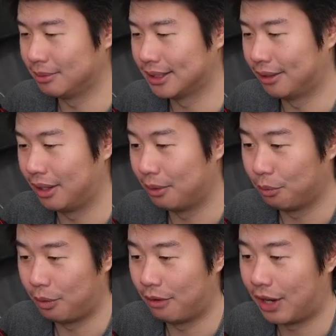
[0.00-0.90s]
So
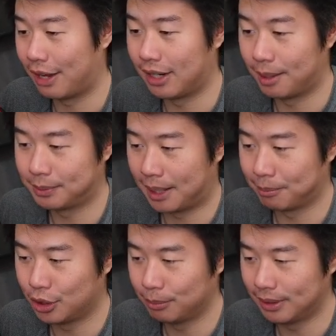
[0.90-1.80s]
if we have uptime
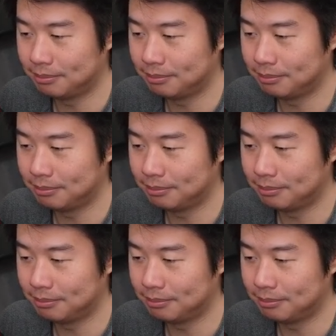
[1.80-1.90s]
Kuma,